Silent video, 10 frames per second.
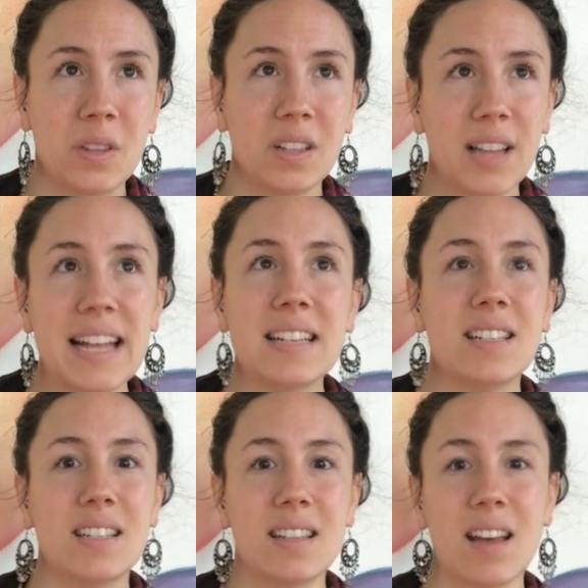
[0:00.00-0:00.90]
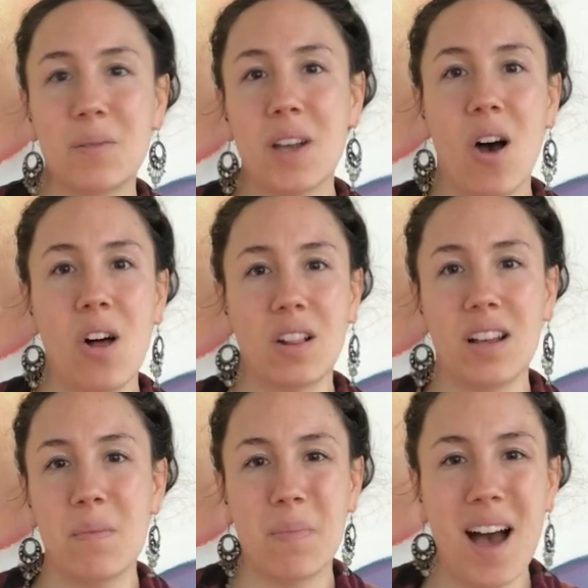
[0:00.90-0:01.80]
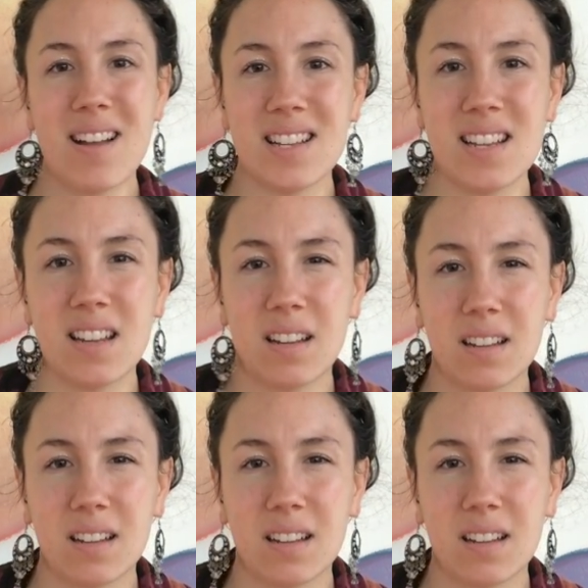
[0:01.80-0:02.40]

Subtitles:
the light that we all embody